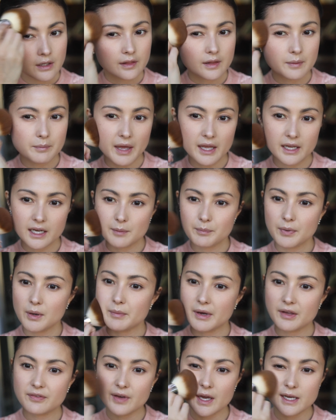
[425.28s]
the makeup on
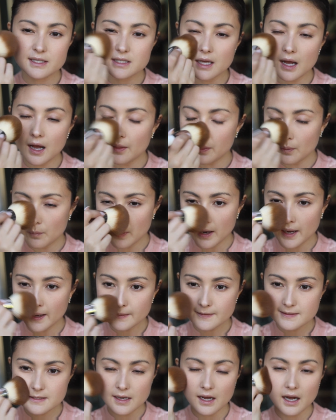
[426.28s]
my face.
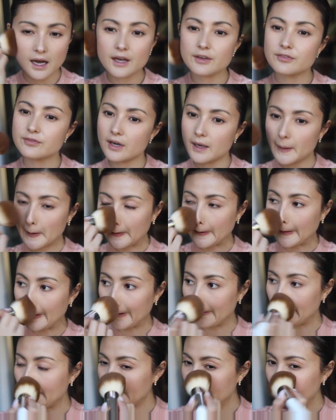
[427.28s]
Otherwise, I find
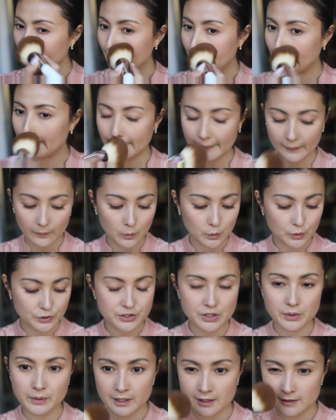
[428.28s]
that all
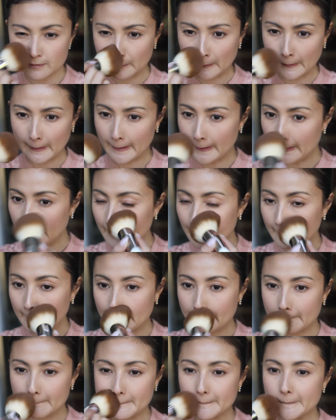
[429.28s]
too easily,
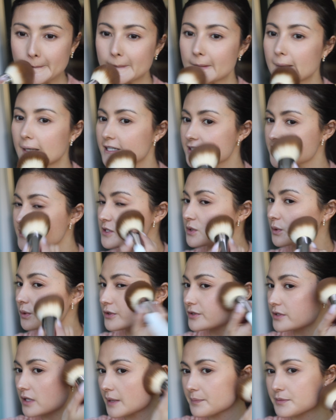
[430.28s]
it just
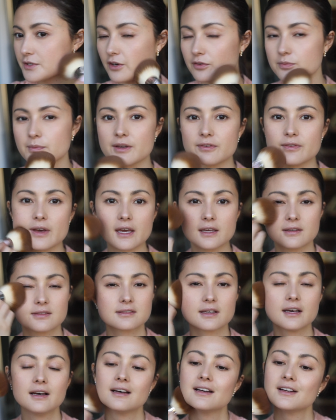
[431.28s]
all slips off my
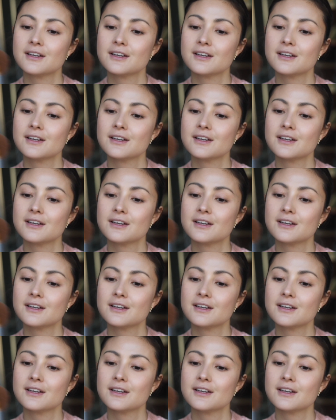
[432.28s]
face.